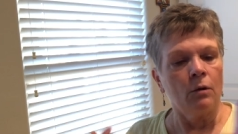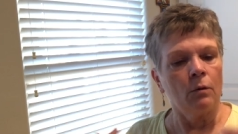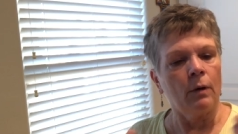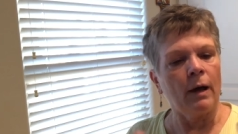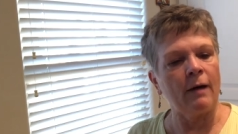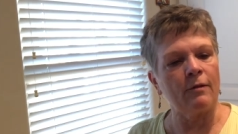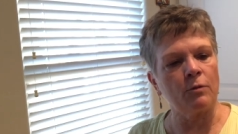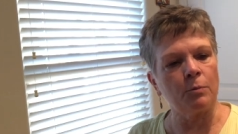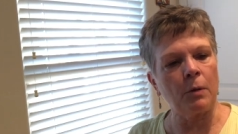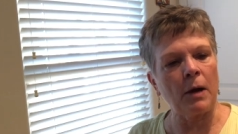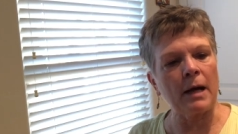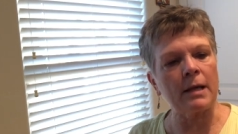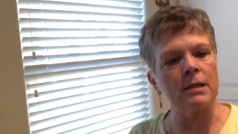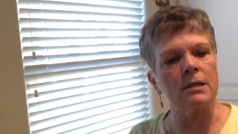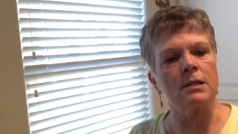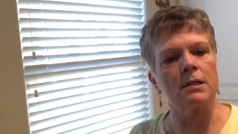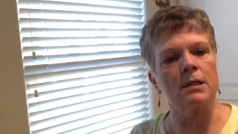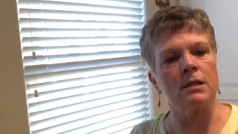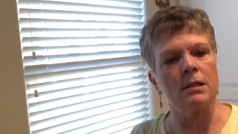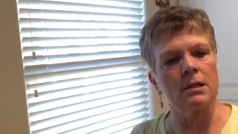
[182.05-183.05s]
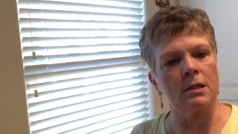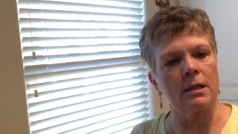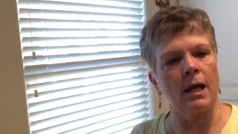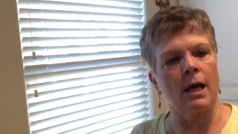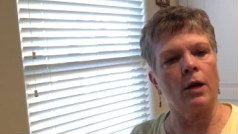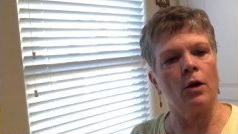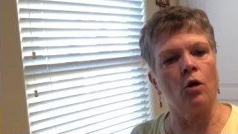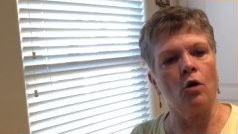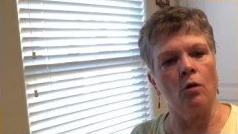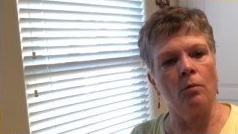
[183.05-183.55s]
Have to practice this
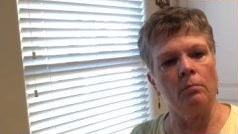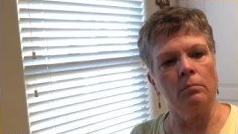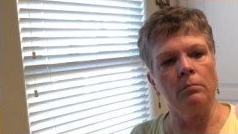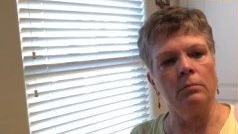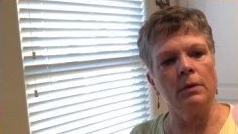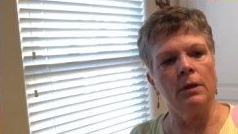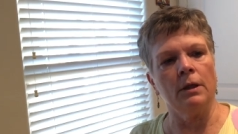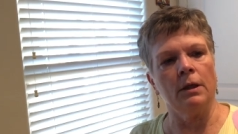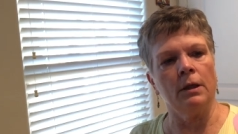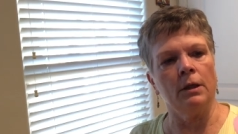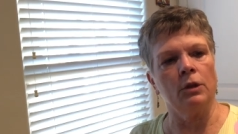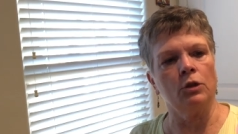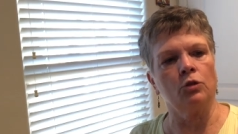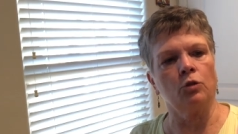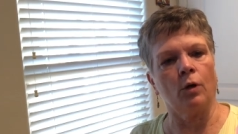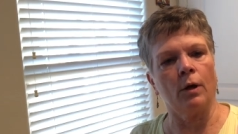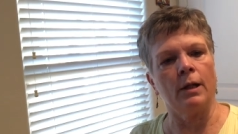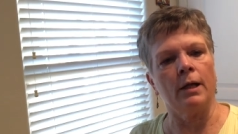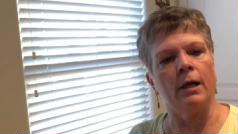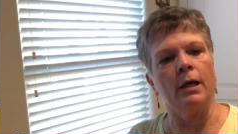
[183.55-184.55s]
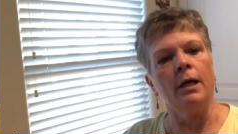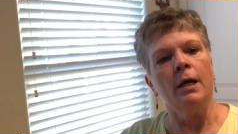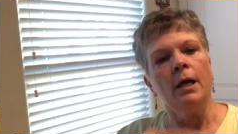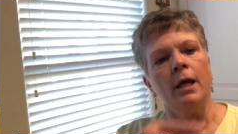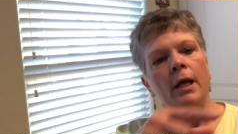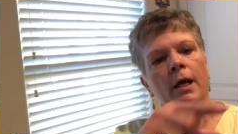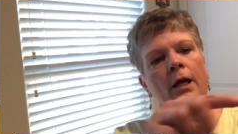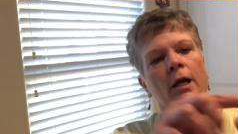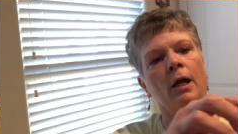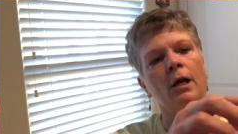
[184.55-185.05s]
at home in a toilet.
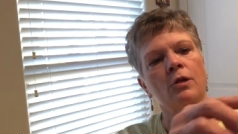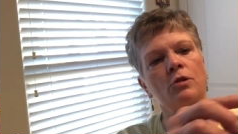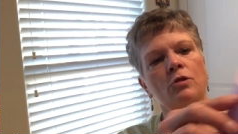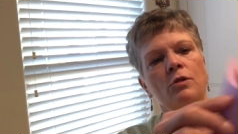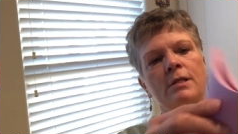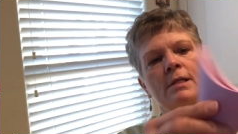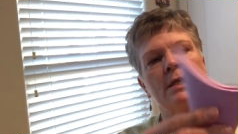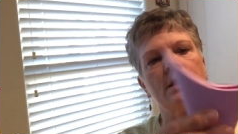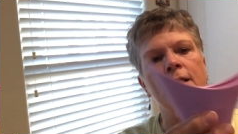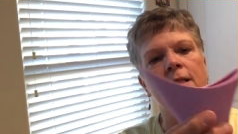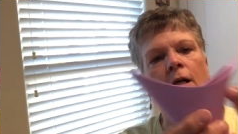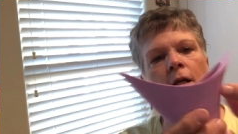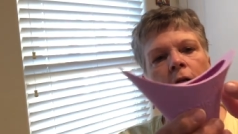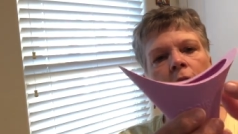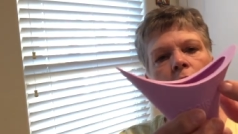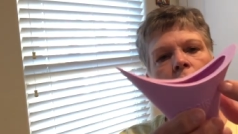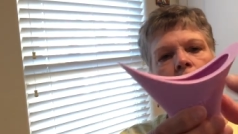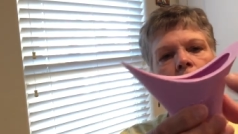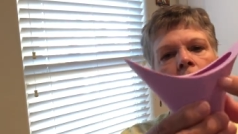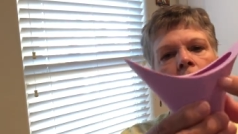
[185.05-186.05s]
It also says on here